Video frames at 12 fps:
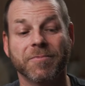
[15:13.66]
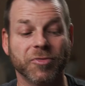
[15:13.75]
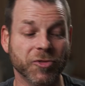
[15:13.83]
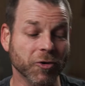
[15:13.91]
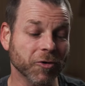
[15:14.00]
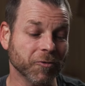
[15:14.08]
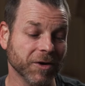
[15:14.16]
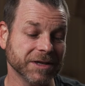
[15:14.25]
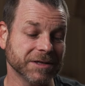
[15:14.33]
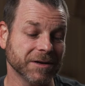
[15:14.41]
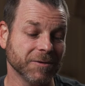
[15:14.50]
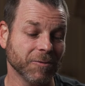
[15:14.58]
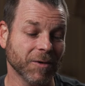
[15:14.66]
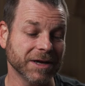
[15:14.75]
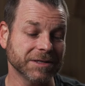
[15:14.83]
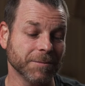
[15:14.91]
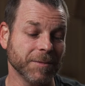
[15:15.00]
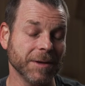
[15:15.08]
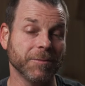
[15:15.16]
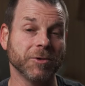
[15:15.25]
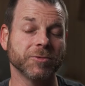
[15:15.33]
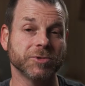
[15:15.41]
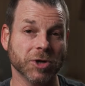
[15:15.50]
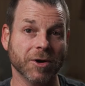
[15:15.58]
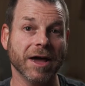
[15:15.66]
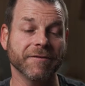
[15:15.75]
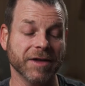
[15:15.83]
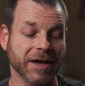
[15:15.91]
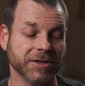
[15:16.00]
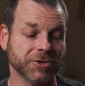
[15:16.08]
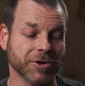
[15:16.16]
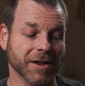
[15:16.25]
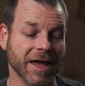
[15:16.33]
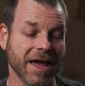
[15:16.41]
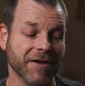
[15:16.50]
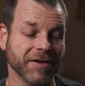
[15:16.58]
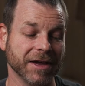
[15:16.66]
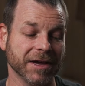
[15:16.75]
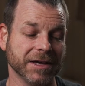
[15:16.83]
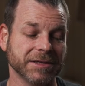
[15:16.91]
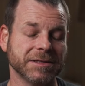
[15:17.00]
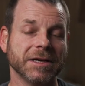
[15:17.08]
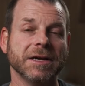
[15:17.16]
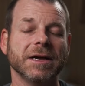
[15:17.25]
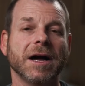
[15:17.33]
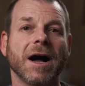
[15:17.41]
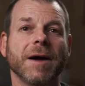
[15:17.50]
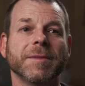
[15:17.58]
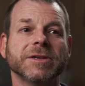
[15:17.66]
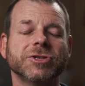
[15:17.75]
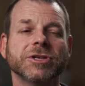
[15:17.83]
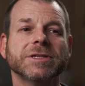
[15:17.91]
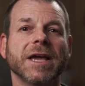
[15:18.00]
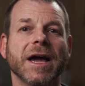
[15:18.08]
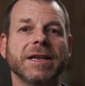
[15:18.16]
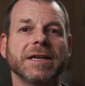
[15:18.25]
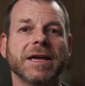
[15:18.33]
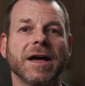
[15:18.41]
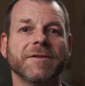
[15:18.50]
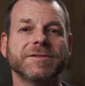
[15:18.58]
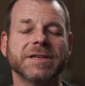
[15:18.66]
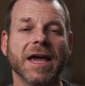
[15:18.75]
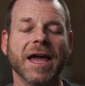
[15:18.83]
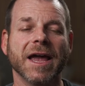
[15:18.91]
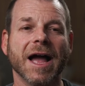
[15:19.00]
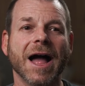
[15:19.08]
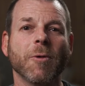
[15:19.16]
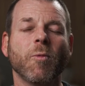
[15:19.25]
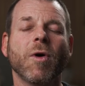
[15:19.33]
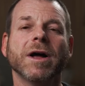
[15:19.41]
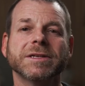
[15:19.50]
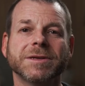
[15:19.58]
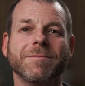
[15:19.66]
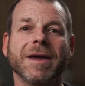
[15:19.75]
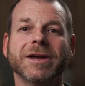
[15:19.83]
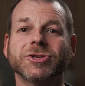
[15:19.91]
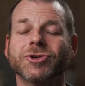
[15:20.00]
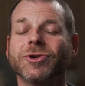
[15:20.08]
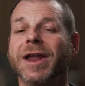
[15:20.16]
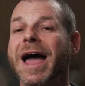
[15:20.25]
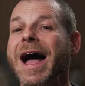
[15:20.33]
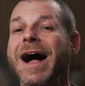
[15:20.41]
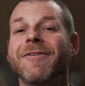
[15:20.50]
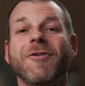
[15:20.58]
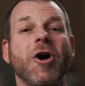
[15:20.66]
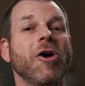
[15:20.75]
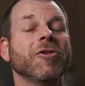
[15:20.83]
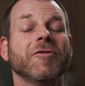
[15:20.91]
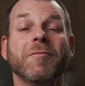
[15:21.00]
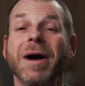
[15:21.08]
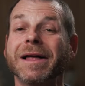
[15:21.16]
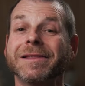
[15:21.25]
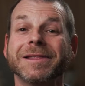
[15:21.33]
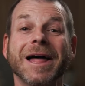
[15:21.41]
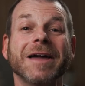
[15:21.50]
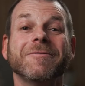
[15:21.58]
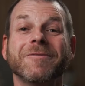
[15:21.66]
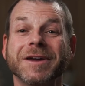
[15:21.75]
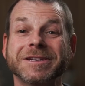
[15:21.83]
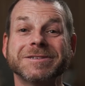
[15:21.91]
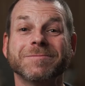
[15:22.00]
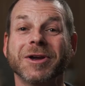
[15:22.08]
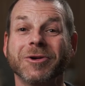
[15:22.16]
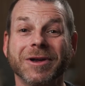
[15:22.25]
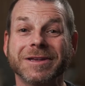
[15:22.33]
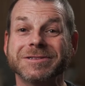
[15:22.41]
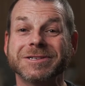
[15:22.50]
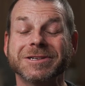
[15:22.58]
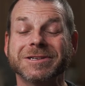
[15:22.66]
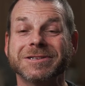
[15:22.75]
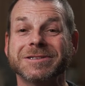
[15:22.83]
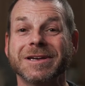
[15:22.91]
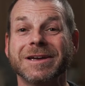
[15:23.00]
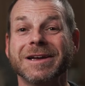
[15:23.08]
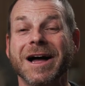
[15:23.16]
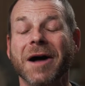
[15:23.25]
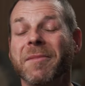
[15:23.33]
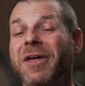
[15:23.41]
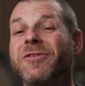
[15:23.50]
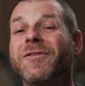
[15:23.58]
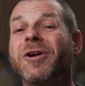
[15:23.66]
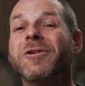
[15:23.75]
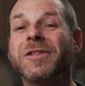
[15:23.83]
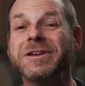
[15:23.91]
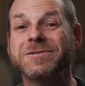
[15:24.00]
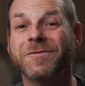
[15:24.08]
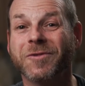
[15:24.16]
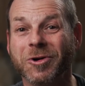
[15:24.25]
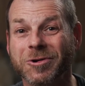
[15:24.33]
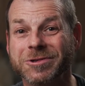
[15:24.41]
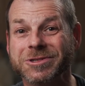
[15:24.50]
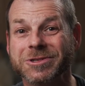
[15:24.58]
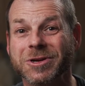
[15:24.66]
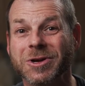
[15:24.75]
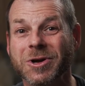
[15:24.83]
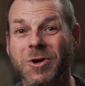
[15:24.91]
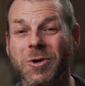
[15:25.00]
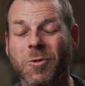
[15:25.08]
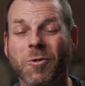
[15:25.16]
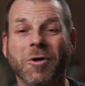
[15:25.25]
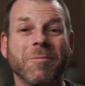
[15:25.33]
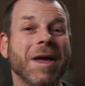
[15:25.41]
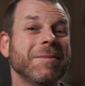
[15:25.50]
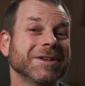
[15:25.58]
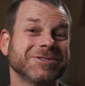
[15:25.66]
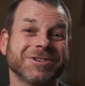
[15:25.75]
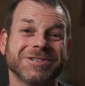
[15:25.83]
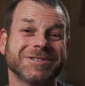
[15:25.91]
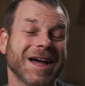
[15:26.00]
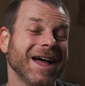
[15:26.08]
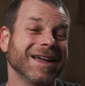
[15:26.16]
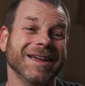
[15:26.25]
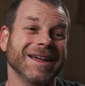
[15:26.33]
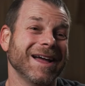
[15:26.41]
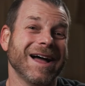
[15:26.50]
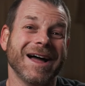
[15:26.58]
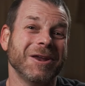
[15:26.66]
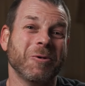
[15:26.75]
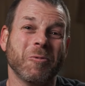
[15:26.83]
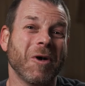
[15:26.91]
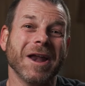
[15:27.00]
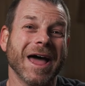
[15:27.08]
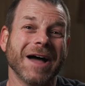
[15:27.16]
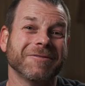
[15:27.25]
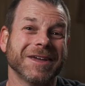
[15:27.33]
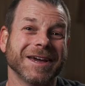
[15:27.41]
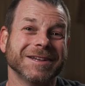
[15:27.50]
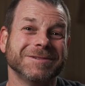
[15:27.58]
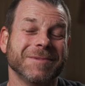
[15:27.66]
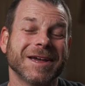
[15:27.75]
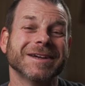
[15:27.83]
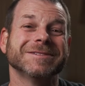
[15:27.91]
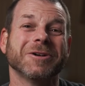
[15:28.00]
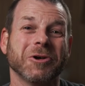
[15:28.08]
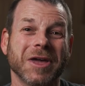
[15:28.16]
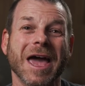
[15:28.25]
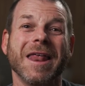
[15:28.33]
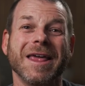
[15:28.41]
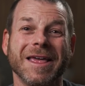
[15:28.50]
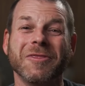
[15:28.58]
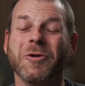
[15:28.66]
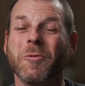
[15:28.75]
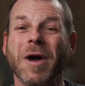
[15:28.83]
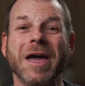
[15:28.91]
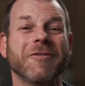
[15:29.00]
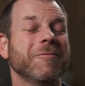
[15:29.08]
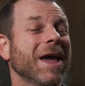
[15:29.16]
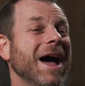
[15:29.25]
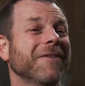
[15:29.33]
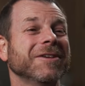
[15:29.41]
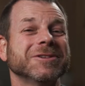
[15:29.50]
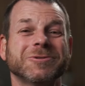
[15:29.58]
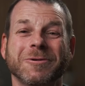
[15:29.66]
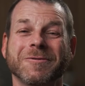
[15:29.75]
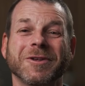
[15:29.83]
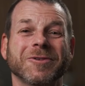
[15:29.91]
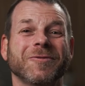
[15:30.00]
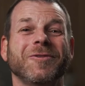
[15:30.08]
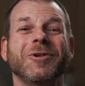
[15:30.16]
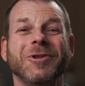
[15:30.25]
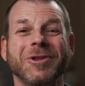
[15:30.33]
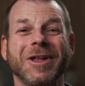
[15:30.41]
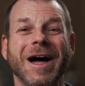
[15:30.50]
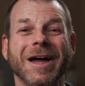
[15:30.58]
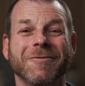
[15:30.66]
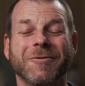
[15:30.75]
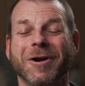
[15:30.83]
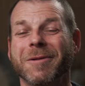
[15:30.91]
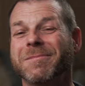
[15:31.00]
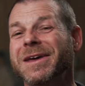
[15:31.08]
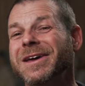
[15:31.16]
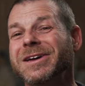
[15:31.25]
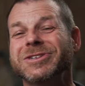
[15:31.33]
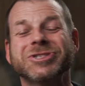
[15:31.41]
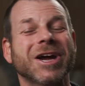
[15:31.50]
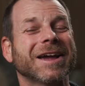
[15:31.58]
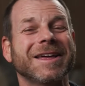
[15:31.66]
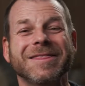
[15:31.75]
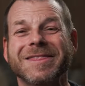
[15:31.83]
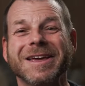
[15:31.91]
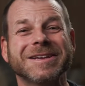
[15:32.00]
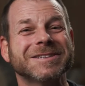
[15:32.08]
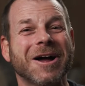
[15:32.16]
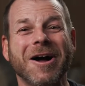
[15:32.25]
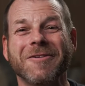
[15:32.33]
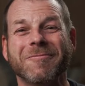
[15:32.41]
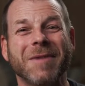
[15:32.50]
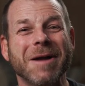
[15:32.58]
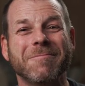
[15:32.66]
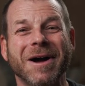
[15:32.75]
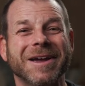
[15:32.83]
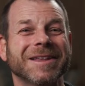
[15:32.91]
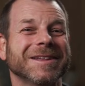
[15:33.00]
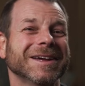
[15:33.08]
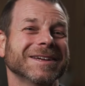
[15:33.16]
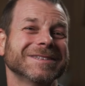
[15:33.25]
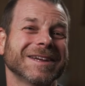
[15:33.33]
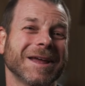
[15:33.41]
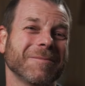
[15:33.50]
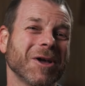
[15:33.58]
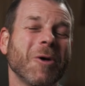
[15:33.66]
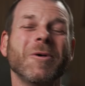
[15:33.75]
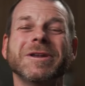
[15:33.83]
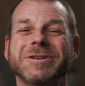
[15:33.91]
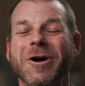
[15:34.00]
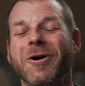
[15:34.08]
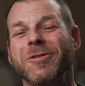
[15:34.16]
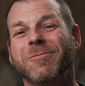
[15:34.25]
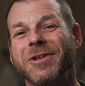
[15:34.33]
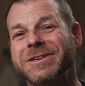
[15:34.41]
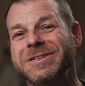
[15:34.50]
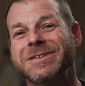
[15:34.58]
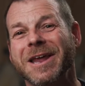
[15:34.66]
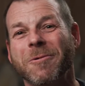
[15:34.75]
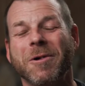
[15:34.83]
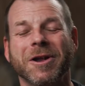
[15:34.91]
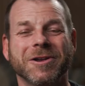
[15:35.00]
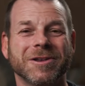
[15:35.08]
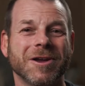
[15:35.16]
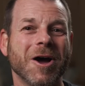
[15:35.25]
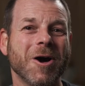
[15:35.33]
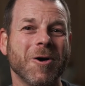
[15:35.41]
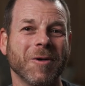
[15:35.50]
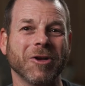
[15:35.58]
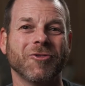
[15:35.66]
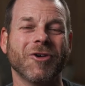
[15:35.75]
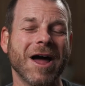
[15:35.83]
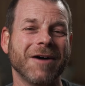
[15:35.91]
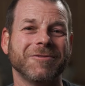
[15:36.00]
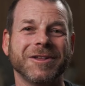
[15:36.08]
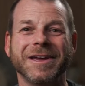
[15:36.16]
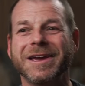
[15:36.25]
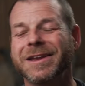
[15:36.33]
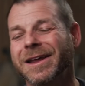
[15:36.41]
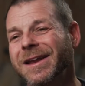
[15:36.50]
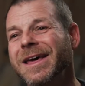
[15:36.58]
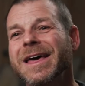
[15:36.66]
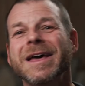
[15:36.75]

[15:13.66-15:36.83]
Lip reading: Third reason why some people don't have kids or delay having kids is just the idea of saying, I want to make sure to have all of my life experiences, at the very least first, or maybe it's just, I don't want to have kids because they'll get in the way of me having sort of this full life where I'm checking things off my bucket list and I'm going to all the places that I want to go and traveling and